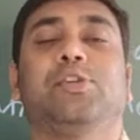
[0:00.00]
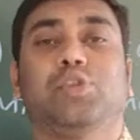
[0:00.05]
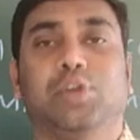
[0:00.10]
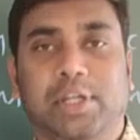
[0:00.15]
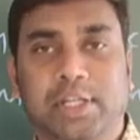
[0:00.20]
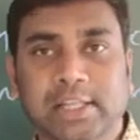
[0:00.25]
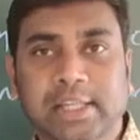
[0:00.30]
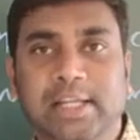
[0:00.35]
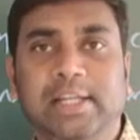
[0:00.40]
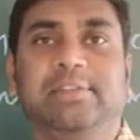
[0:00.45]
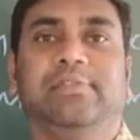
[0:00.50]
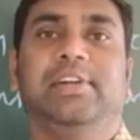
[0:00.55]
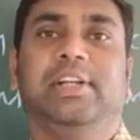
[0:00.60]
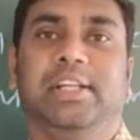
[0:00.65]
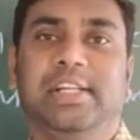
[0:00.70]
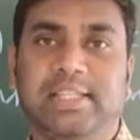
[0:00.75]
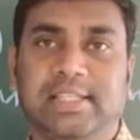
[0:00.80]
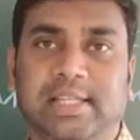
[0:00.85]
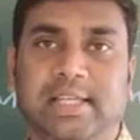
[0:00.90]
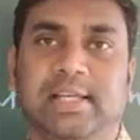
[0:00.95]
So in that we
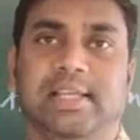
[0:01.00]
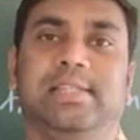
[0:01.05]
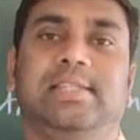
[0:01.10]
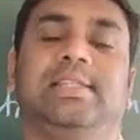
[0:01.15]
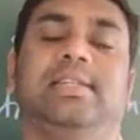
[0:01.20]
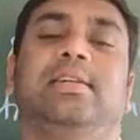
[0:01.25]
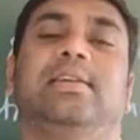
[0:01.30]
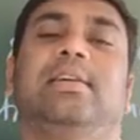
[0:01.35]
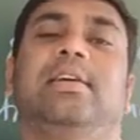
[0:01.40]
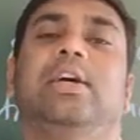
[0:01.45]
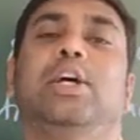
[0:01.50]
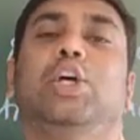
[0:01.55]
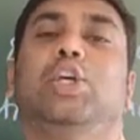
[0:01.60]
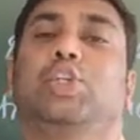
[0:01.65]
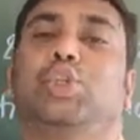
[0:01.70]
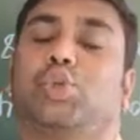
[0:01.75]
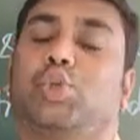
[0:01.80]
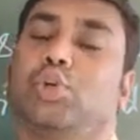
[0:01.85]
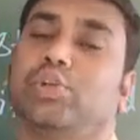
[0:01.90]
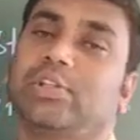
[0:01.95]
discussed
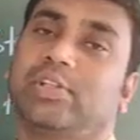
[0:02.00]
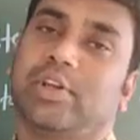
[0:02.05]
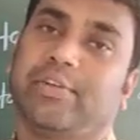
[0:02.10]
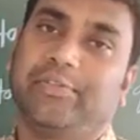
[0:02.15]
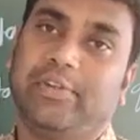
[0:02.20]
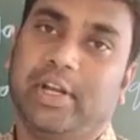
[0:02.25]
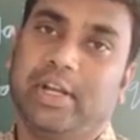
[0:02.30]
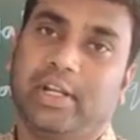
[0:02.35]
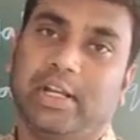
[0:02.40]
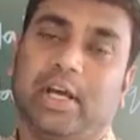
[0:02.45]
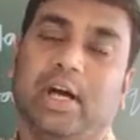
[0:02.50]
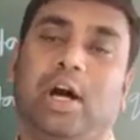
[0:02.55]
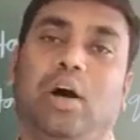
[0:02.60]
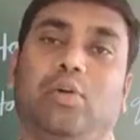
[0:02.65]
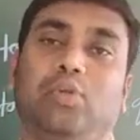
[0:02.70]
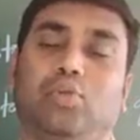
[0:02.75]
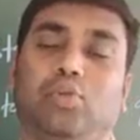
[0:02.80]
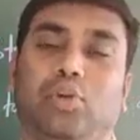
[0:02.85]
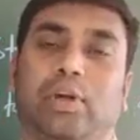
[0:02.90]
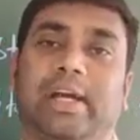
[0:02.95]
sources of data,
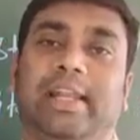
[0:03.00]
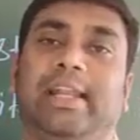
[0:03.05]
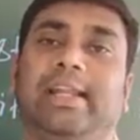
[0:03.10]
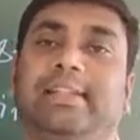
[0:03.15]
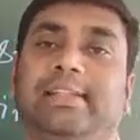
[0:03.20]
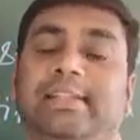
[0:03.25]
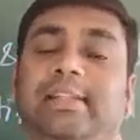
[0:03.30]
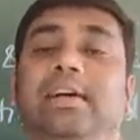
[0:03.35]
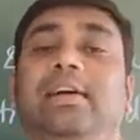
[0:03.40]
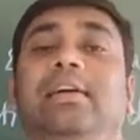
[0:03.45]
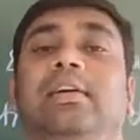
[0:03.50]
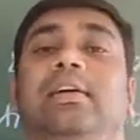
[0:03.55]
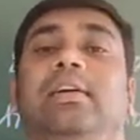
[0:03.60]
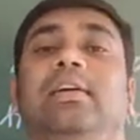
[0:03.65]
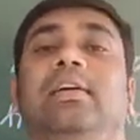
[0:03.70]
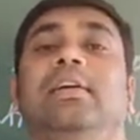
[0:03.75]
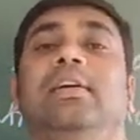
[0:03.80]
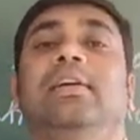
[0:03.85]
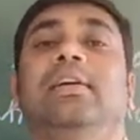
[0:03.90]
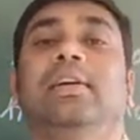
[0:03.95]
how to collect
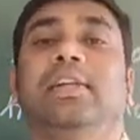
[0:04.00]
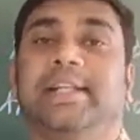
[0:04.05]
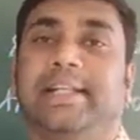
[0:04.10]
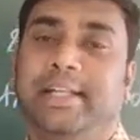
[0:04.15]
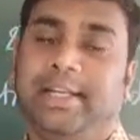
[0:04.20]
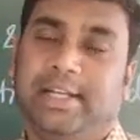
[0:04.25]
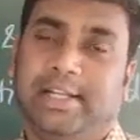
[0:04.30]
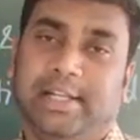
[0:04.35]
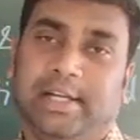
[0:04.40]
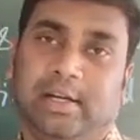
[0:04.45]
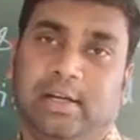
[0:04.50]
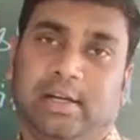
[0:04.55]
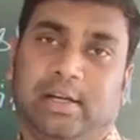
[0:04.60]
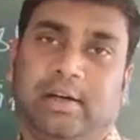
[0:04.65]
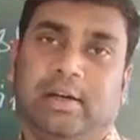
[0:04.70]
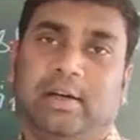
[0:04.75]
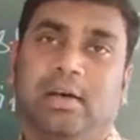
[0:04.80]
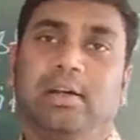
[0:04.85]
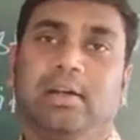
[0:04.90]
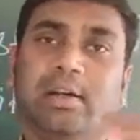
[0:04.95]
the
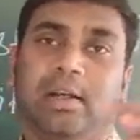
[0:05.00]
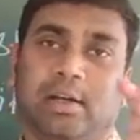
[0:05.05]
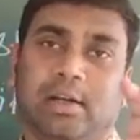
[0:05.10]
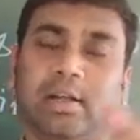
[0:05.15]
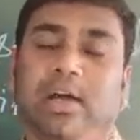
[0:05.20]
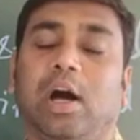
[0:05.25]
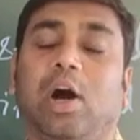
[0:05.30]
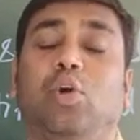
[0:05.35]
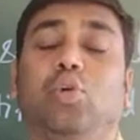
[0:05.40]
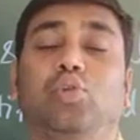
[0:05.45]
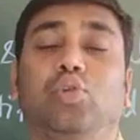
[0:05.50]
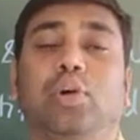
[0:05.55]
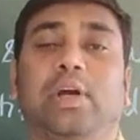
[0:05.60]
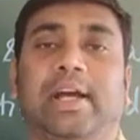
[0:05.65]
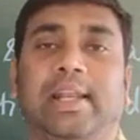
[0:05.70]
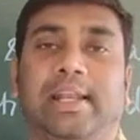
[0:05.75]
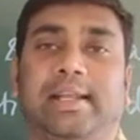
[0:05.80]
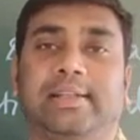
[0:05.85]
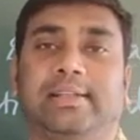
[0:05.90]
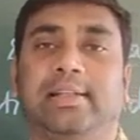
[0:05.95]
data or data, how to
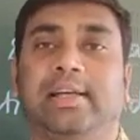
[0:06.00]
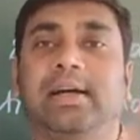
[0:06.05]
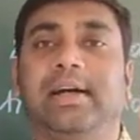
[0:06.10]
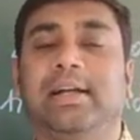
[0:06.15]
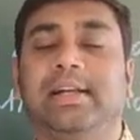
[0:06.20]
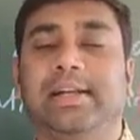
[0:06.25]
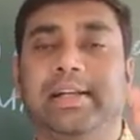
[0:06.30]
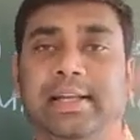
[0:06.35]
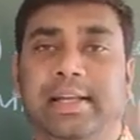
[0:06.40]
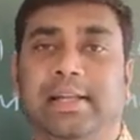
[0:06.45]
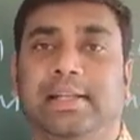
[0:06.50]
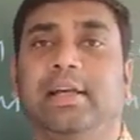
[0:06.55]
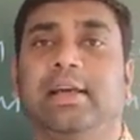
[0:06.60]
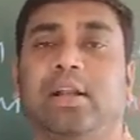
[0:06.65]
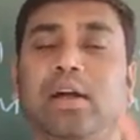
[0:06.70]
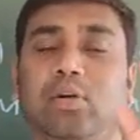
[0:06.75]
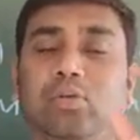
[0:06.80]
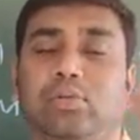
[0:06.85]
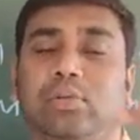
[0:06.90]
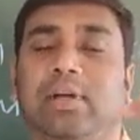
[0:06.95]
collect the data
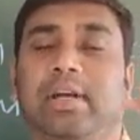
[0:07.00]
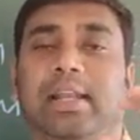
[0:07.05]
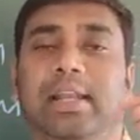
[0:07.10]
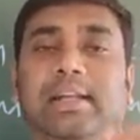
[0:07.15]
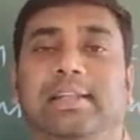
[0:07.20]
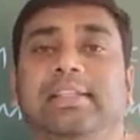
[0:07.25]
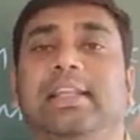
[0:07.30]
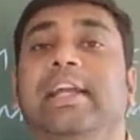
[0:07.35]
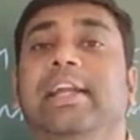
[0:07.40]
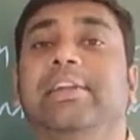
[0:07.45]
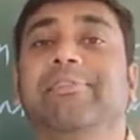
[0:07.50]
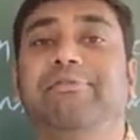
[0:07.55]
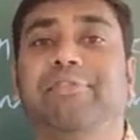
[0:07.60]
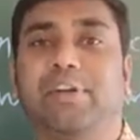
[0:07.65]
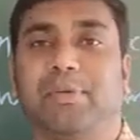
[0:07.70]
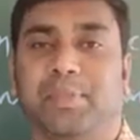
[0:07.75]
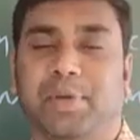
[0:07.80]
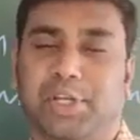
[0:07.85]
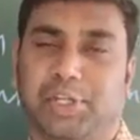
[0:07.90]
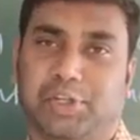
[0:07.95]
or how to collect the
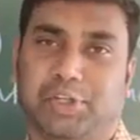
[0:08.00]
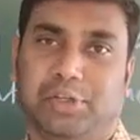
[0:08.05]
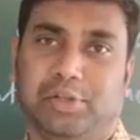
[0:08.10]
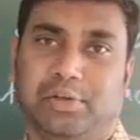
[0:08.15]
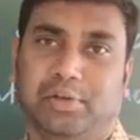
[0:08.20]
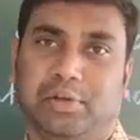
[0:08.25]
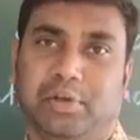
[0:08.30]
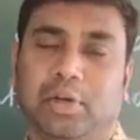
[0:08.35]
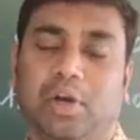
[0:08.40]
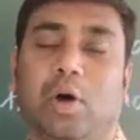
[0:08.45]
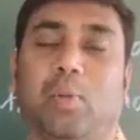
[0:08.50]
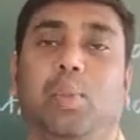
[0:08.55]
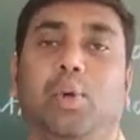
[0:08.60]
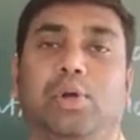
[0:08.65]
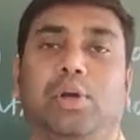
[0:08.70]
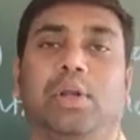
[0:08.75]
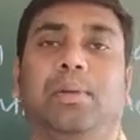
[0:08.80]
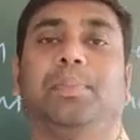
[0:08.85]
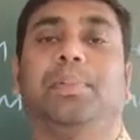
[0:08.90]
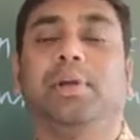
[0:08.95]
information
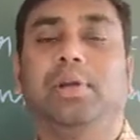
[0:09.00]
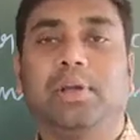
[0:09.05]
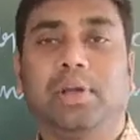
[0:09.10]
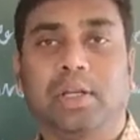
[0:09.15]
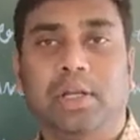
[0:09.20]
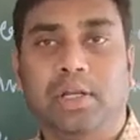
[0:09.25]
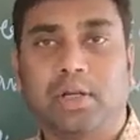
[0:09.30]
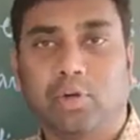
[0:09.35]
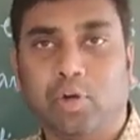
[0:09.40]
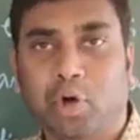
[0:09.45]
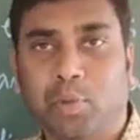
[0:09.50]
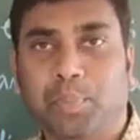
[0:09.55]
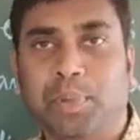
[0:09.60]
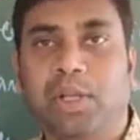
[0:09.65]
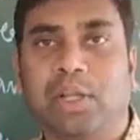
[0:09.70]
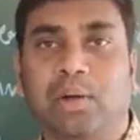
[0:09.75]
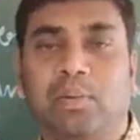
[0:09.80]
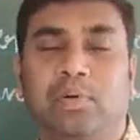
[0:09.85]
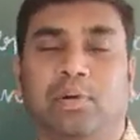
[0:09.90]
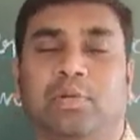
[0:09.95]
about a particular topic,
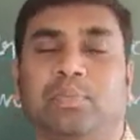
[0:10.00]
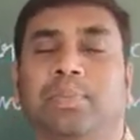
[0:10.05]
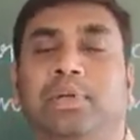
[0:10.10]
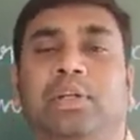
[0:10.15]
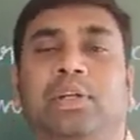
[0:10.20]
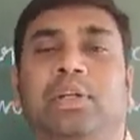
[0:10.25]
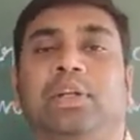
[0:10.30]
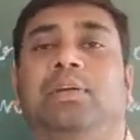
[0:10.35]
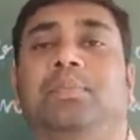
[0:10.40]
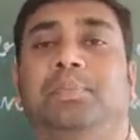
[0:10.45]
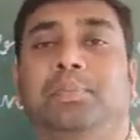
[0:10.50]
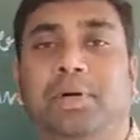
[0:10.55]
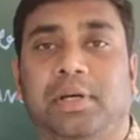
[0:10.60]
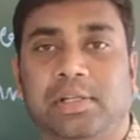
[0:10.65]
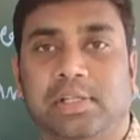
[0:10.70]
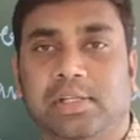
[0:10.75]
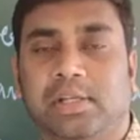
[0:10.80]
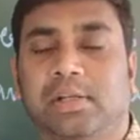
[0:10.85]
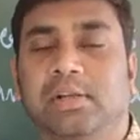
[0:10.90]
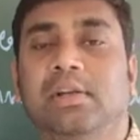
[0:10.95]
about a particular
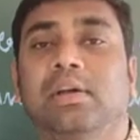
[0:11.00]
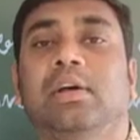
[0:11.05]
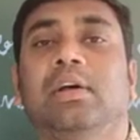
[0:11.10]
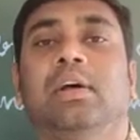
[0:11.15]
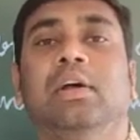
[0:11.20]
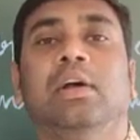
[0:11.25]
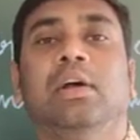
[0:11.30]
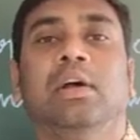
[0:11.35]
person.